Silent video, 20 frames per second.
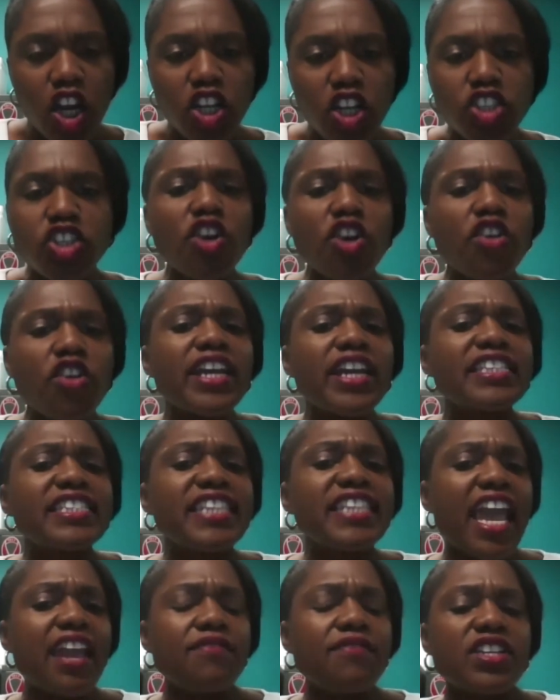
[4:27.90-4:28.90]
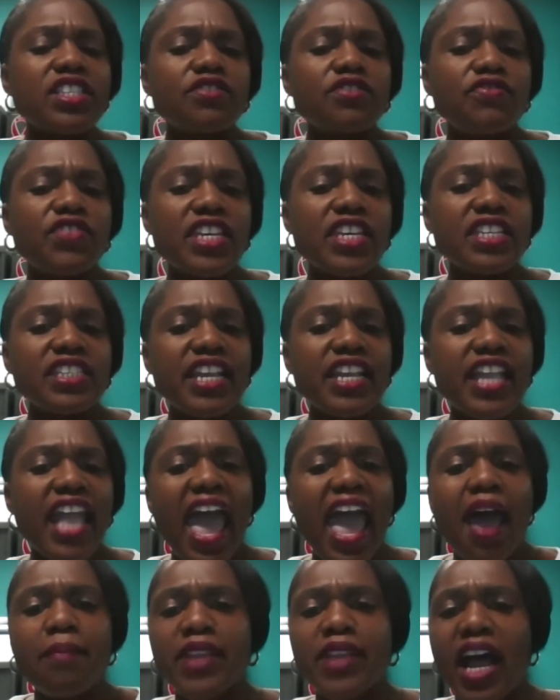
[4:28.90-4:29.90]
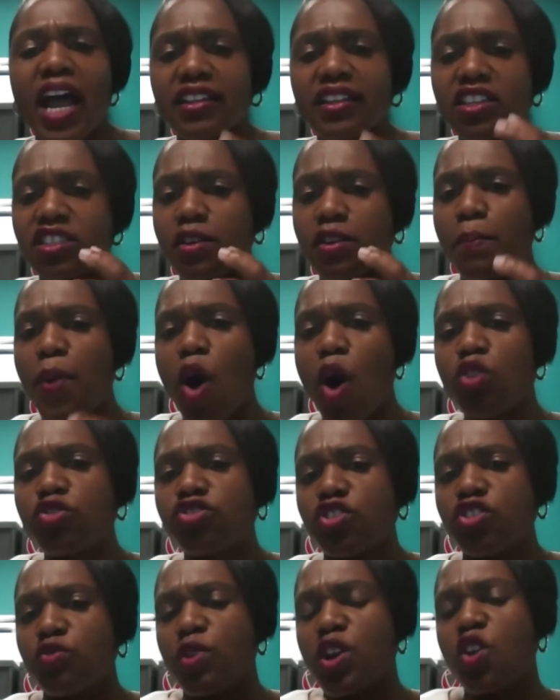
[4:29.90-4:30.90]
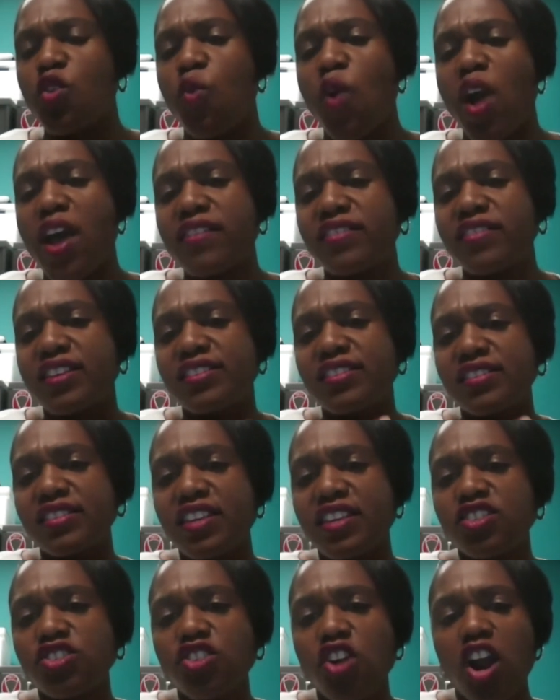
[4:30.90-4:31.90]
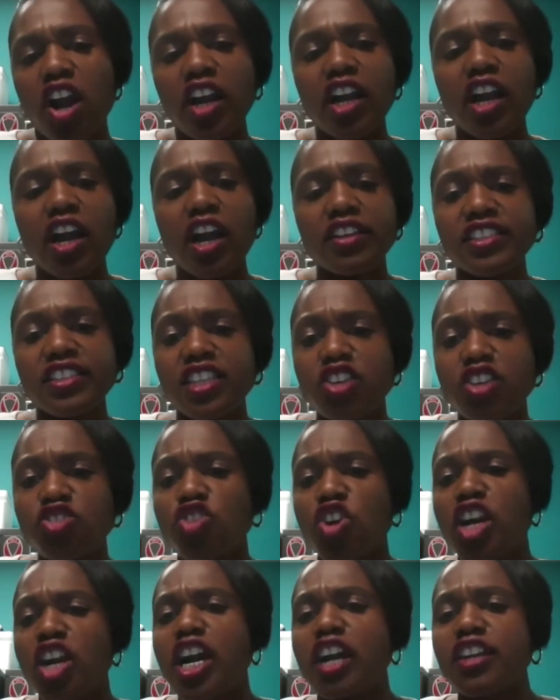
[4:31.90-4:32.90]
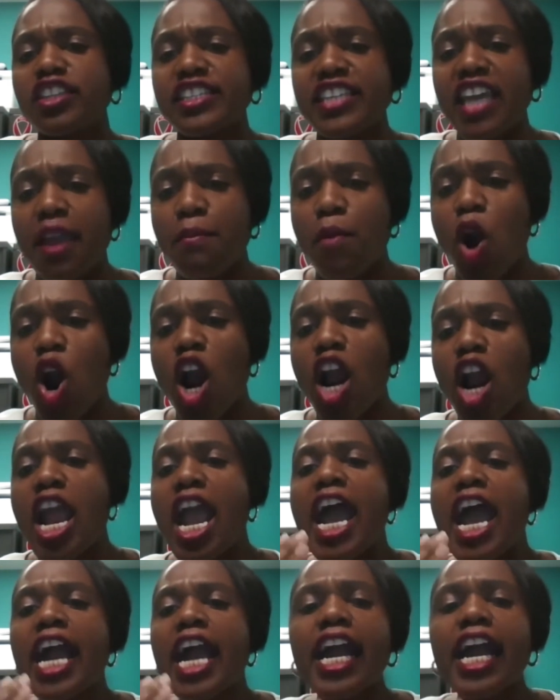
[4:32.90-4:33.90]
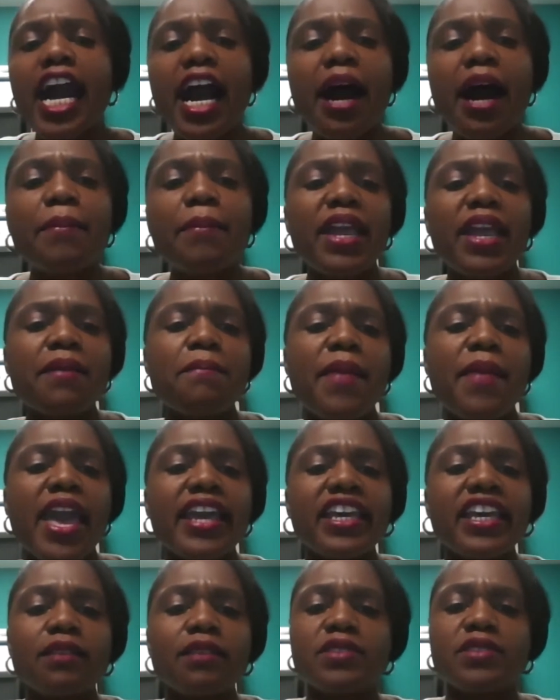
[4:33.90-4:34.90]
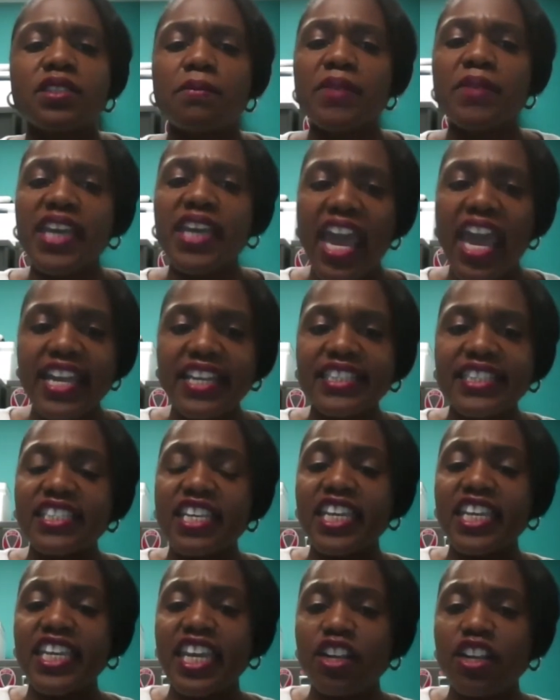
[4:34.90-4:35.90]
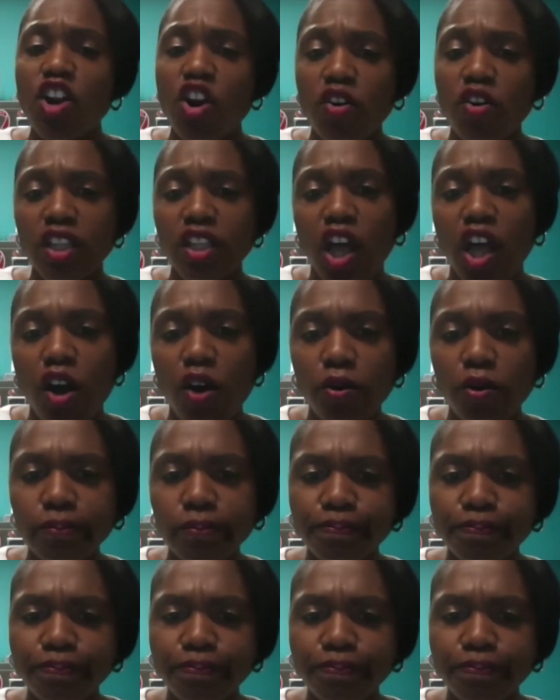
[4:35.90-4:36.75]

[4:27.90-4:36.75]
During David's visit, Amnon is supposed to request his sister Tamar come and make him some cakes to get her alone.